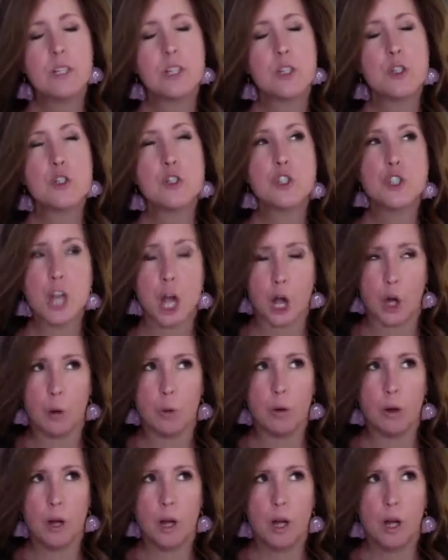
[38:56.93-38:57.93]
So
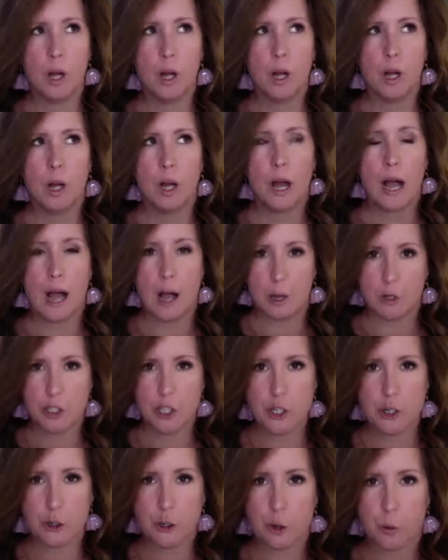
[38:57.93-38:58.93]
how to
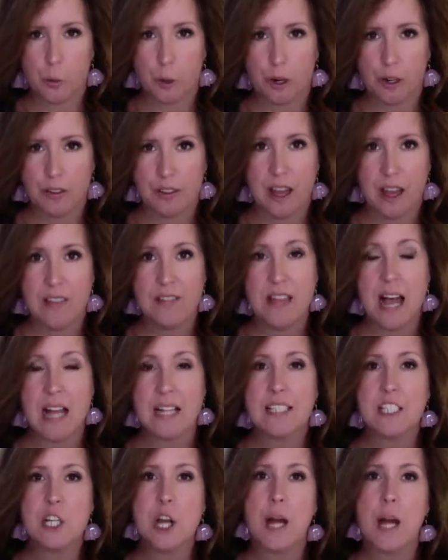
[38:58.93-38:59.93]
know your worth. And
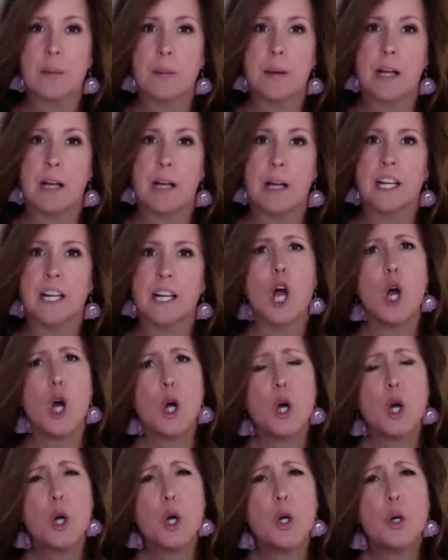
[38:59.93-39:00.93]
that's not about
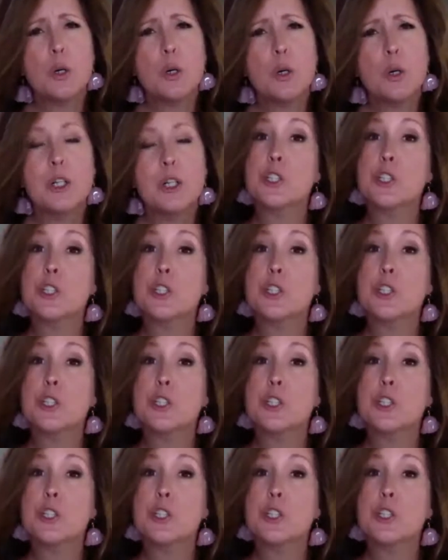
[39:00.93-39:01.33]
oh, you're